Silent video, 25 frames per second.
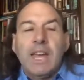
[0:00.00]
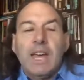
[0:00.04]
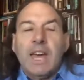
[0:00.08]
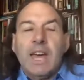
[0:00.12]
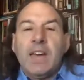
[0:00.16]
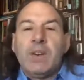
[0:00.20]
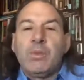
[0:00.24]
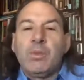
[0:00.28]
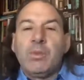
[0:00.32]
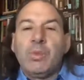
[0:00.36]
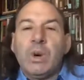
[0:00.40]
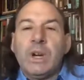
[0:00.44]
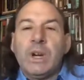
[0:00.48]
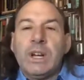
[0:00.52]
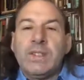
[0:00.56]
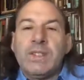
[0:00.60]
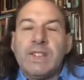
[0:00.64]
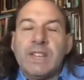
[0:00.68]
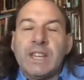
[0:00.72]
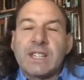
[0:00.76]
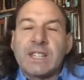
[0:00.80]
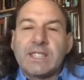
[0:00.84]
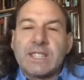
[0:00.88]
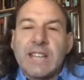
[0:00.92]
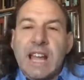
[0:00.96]
And one of the
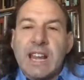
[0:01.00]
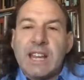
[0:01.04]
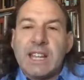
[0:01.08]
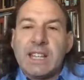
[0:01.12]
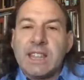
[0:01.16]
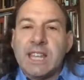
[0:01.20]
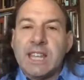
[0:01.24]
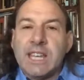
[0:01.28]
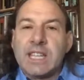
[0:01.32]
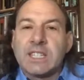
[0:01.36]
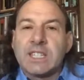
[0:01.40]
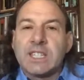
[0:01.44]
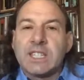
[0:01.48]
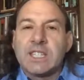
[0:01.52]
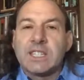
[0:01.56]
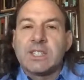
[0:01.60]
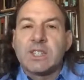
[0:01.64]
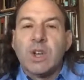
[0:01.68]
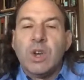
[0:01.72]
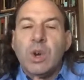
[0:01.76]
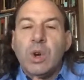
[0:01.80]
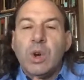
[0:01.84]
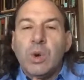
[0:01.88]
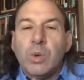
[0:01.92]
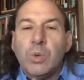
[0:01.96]
exciting things is
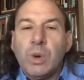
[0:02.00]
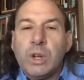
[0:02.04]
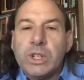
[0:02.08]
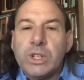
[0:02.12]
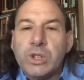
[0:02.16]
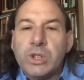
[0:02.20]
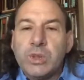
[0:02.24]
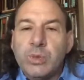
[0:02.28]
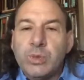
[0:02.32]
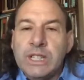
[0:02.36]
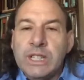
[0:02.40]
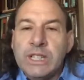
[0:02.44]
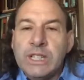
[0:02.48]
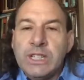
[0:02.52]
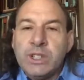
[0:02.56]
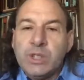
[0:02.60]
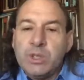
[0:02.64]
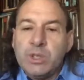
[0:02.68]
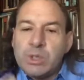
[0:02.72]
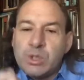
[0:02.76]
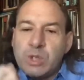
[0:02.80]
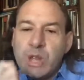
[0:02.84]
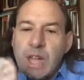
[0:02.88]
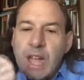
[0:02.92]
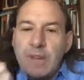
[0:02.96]
what you really do
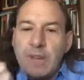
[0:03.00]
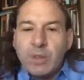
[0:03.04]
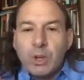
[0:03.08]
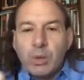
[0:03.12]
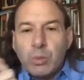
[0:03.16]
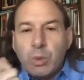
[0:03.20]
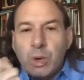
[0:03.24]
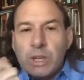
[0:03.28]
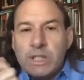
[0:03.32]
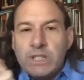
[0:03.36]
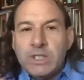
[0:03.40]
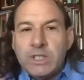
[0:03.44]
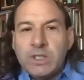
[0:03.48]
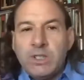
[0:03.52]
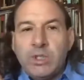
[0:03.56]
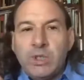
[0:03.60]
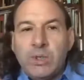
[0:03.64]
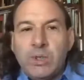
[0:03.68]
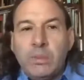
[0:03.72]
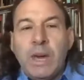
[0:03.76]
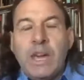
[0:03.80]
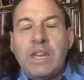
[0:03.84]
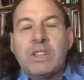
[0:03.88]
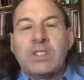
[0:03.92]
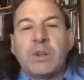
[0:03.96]
is you have your 1 to 2
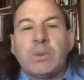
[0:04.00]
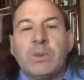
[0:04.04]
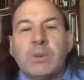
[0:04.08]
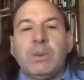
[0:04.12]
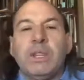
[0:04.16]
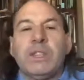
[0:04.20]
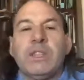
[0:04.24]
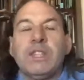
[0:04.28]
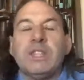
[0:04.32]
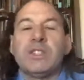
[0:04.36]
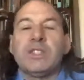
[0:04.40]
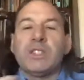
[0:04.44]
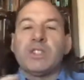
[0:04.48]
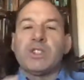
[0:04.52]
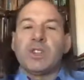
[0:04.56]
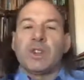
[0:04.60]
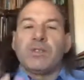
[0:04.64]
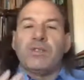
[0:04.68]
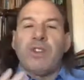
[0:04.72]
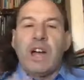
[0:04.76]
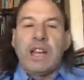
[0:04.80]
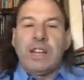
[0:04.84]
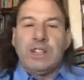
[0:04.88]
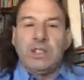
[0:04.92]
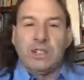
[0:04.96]
pager, but this is your
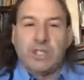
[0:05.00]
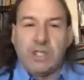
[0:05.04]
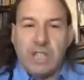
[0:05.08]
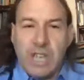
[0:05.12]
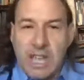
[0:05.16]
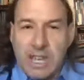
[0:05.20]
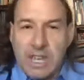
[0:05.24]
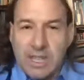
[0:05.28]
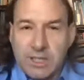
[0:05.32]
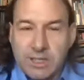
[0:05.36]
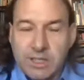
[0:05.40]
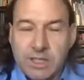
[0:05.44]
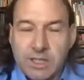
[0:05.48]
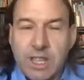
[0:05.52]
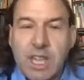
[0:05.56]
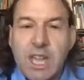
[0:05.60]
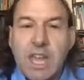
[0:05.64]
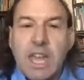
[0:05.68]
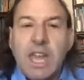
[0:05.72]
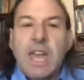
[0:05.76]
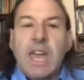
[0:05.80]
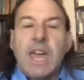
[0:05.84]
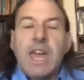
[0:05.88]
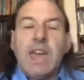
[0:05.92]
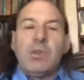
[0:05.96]
final chance.
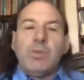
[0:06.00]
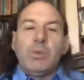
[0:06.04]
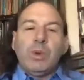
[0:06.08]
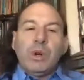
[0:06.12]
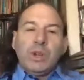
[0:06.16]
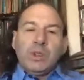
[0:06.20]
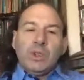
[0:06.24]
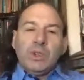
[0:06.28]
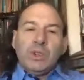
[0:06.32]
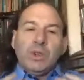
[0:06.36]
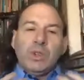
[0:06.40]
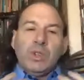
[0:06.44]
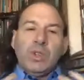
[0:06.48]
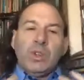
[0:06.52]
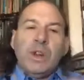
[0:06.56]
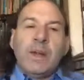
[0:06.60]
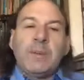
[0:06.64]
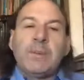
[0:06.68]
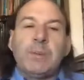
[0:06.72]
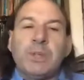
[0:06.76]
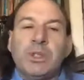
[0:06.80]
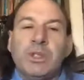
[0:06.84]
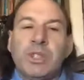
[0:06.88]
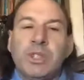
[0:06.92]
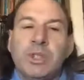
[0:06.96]
And what you're
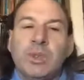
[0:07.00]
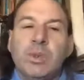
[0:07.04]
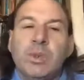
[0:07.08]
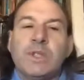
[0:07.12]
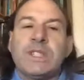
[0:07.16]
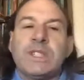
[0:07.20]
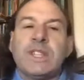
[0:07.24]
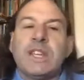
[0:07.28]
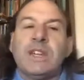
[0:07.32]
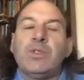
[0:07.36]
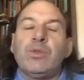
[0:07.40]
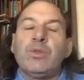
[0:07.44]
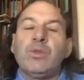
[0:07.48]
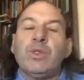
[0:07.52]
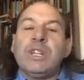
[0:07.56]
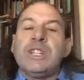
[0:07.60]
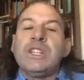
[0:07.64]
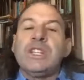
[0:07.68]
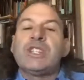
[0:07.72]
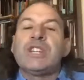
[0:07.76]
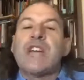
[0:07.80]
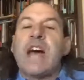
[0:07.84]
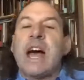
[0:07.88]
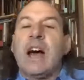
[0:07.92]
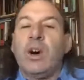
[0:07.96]
able to do is then
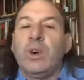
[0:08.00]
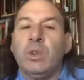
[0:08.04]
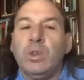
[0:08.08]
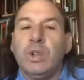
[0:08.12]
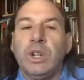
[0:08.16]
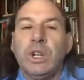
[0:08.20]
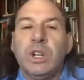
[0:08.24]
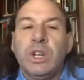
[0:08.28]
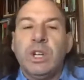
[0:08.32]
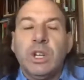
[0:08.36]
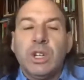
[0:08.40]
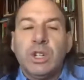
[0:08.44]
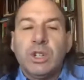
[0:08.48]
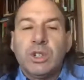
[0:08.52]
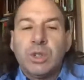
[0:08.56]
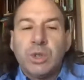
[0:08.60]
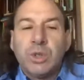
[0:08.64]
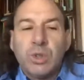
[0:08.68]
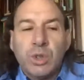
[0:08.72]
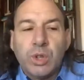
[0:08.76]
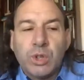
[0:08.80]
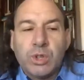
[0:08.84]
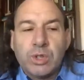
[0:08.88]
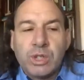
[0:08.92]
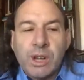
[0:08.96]
reach out to
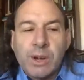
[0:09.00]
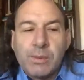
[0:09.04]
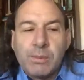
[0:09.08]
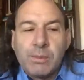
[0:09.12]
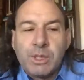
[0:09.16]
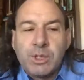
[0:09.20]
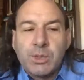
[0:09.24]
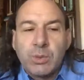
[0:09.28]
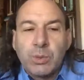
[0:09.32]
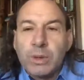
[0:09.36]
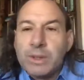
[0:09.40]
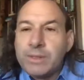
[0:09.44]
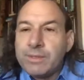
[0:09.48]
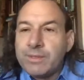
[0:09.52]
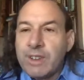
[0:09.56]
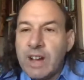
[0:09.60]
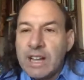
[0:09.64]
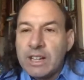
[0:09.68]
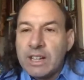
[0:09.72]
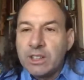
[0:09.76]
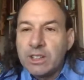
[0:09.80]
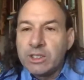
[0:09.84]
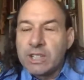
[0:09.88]
those governments one final